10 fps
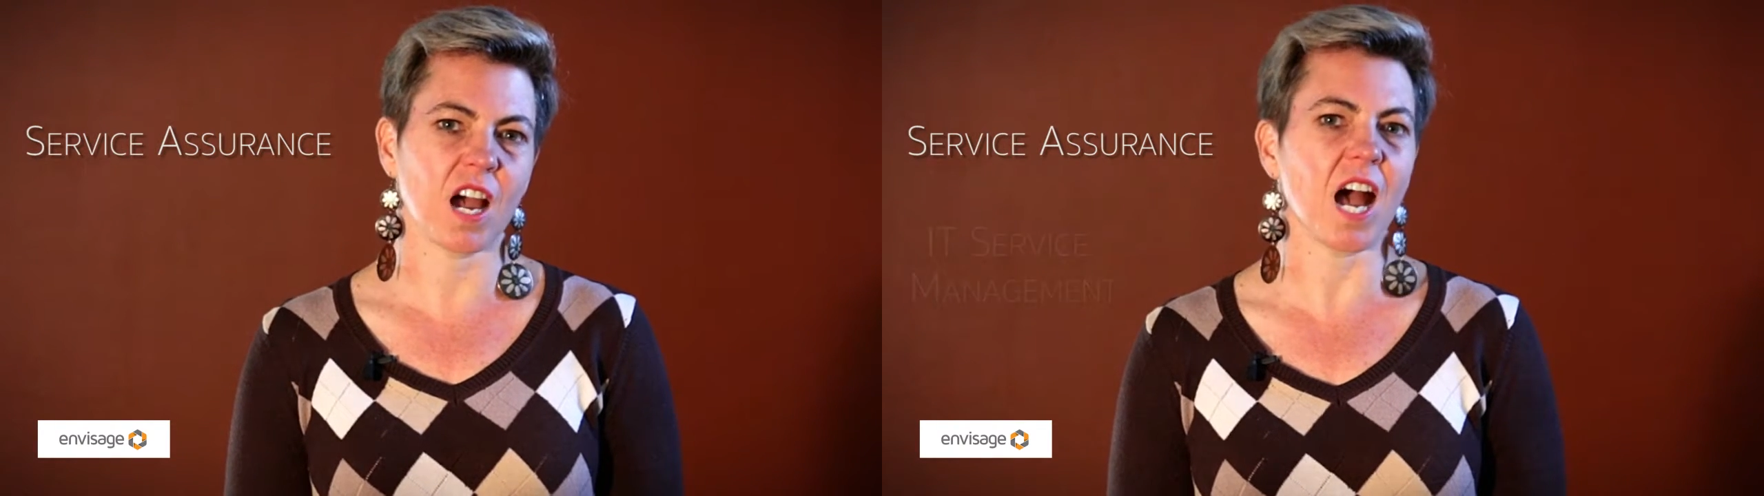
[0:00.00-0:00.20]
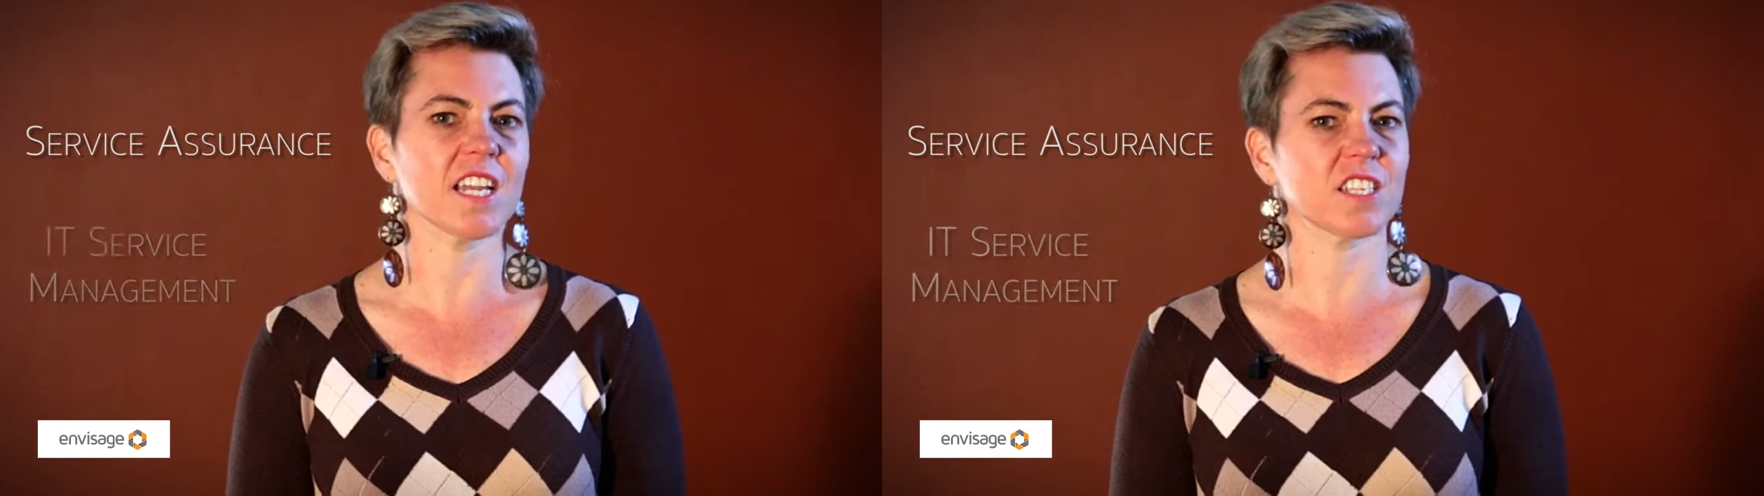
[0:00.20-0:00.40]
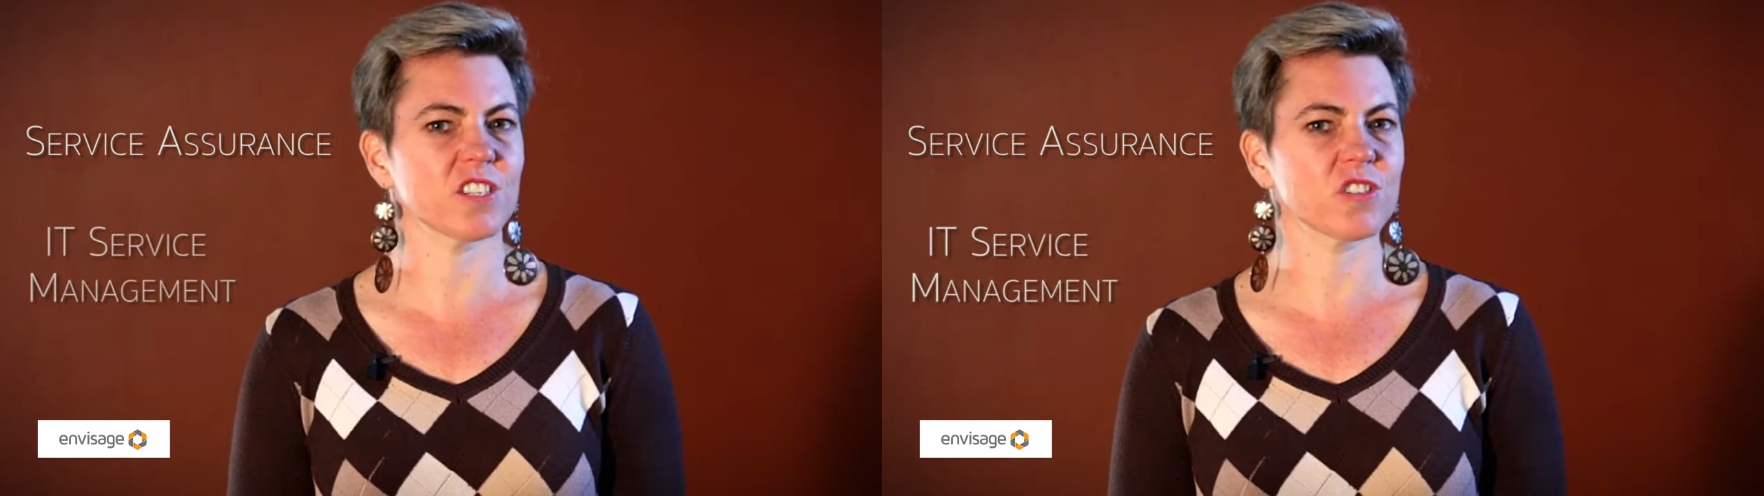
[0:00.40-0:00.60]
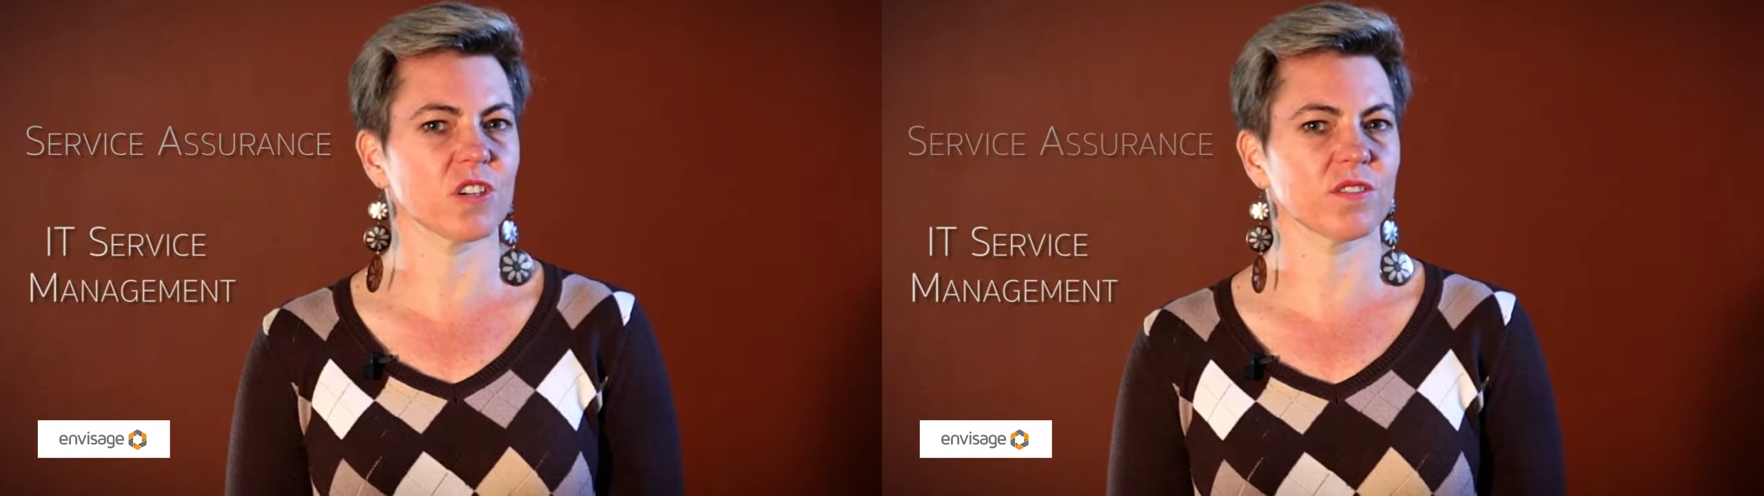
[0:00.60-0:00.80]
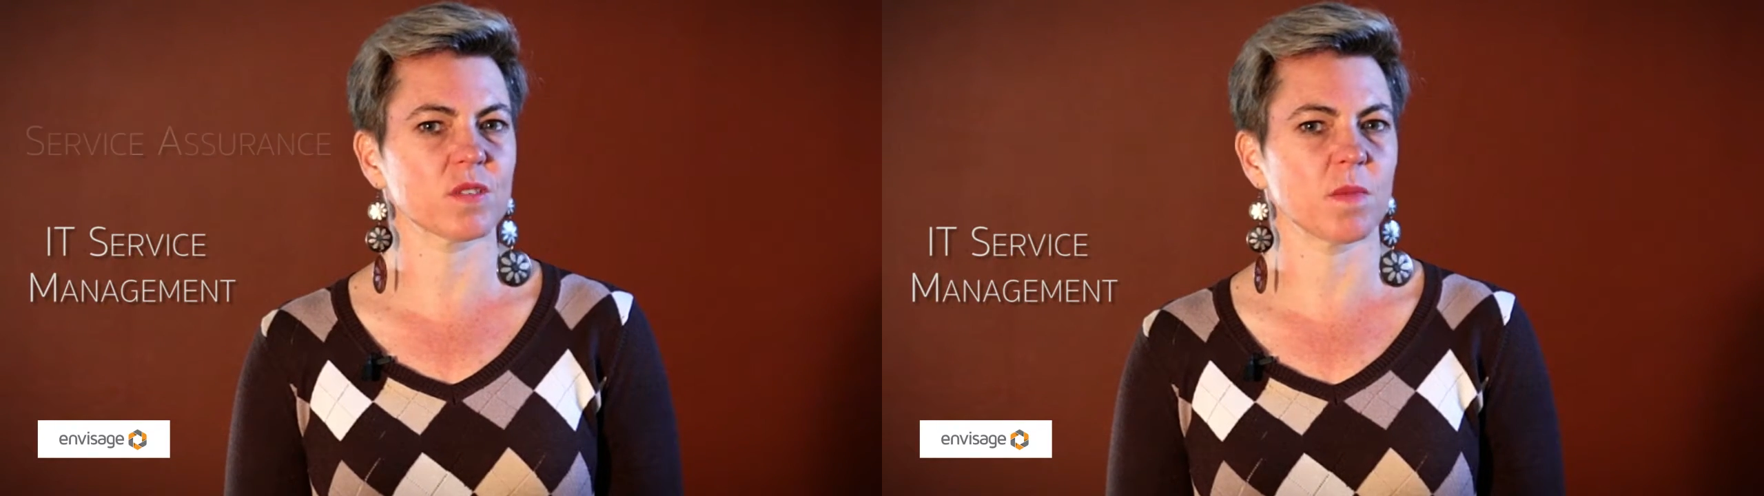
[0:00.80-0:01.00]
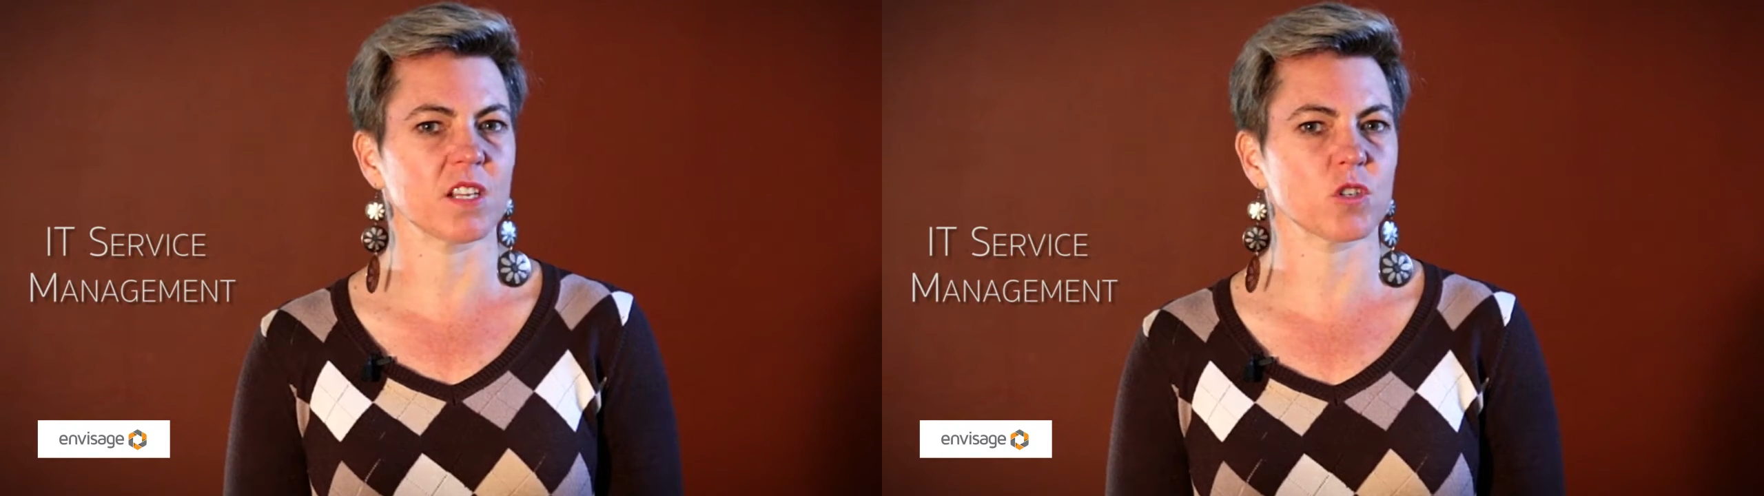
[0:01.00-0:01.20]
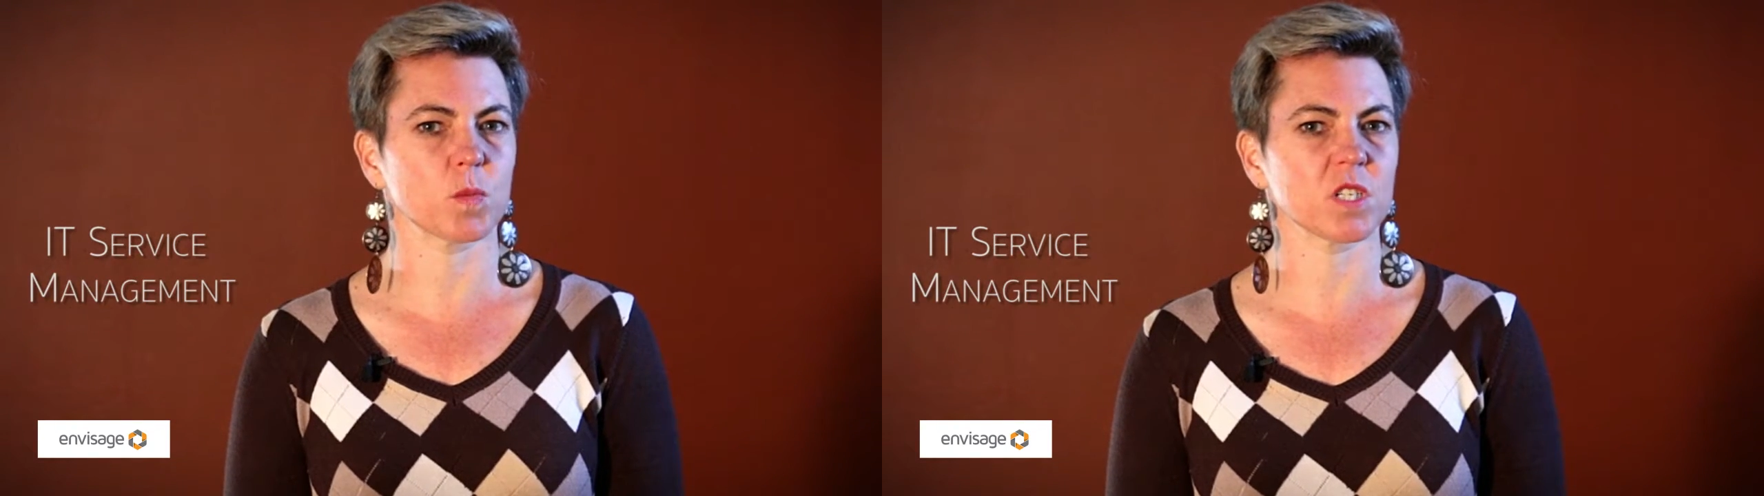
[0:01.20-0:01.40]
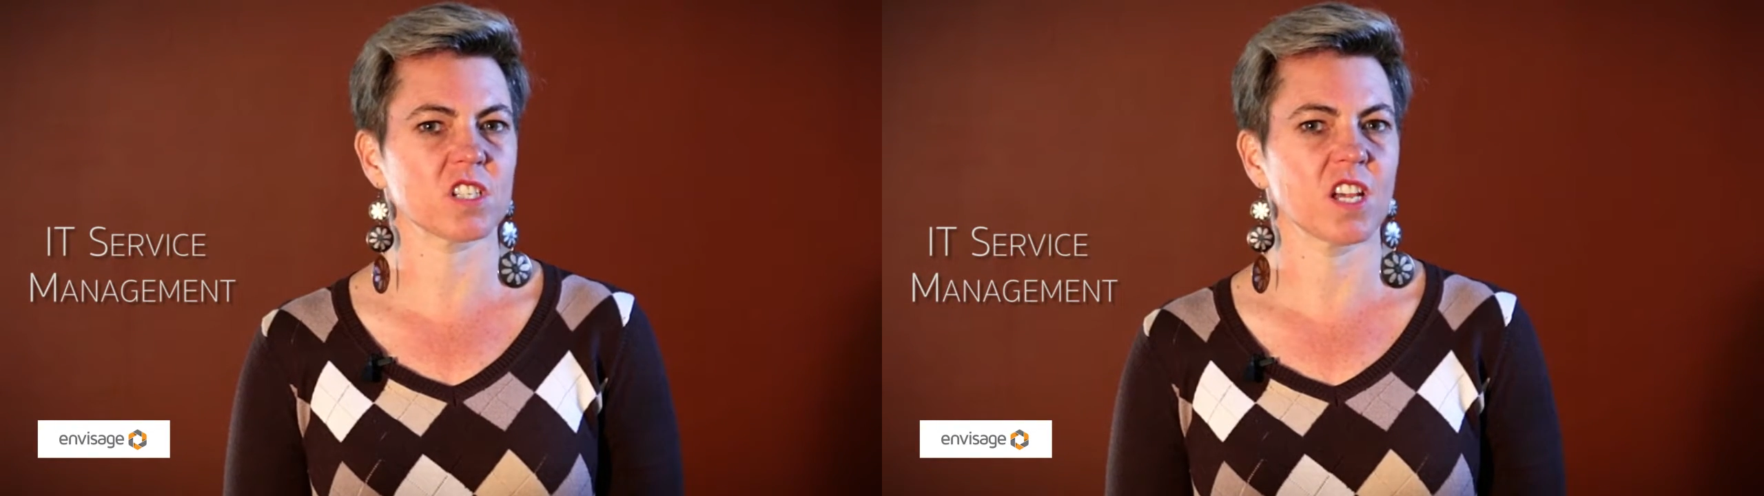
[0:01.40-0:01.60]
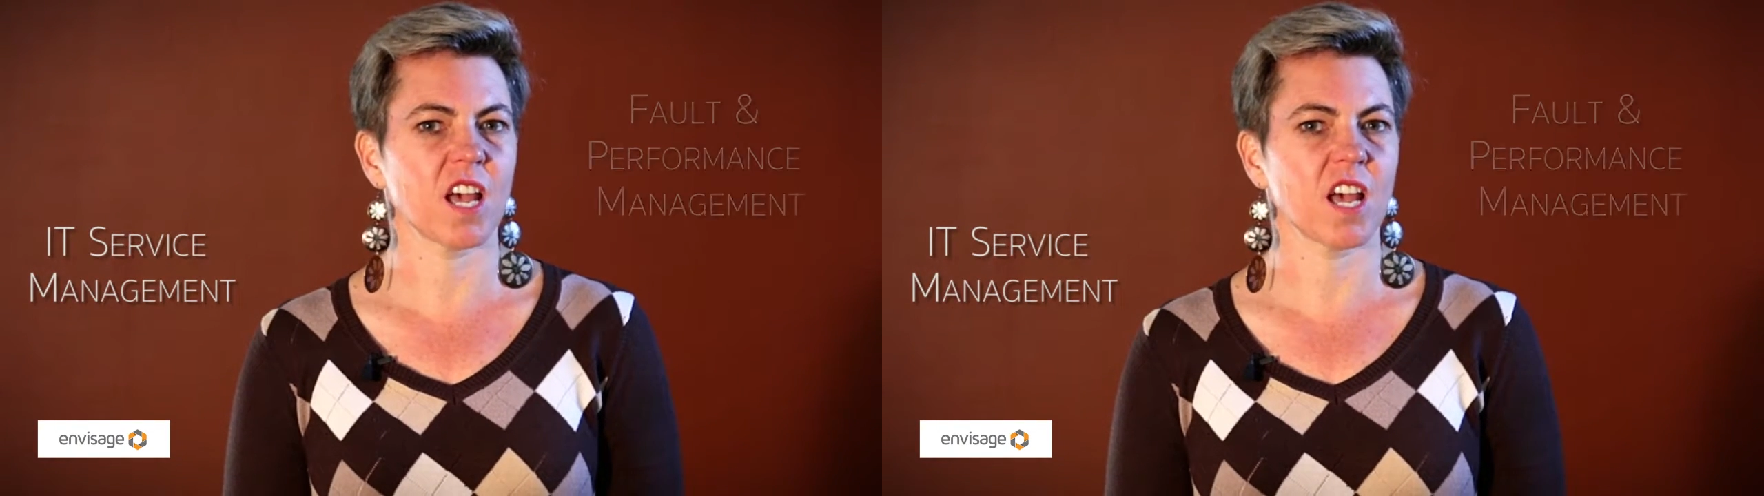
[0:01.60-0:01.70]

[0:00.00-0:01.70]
IT service management,